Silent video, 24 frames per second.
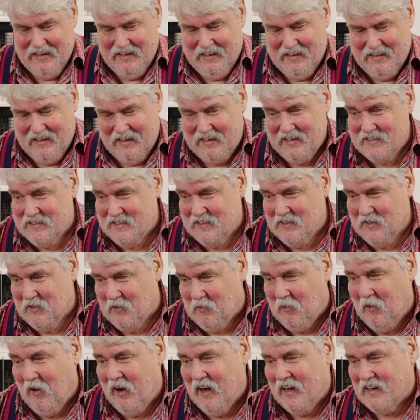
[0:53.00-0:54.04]
it isn't
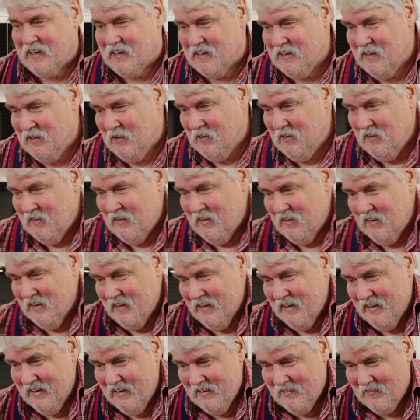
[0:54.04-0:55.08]
quite
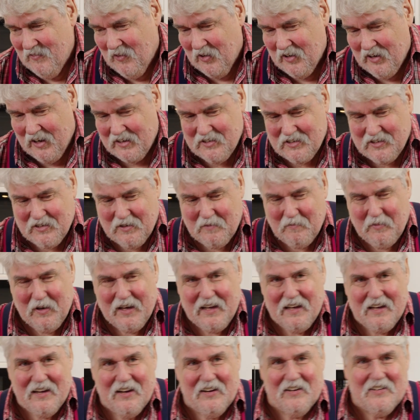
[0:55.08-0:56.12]
what I should be
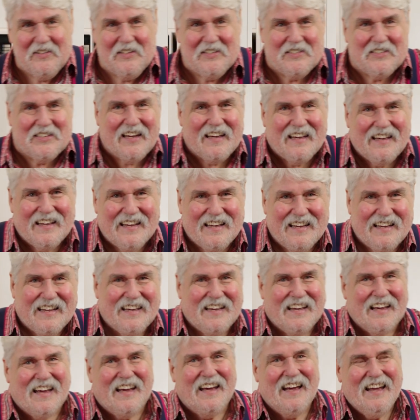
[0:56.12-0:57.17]
using
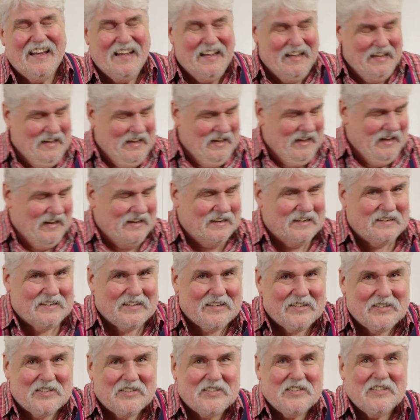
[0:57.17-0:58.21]
in a
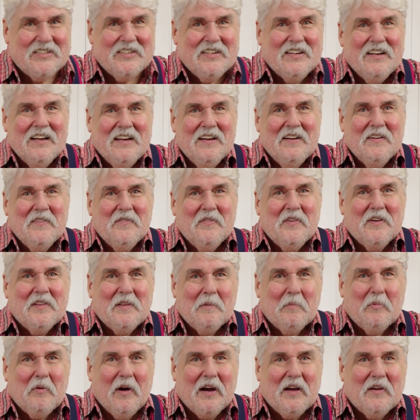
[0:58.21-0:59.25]
dish for the
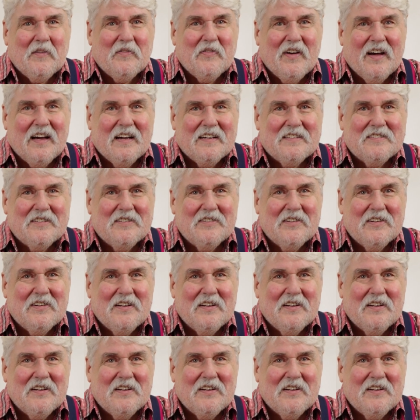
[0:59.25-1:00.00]
breakfast, should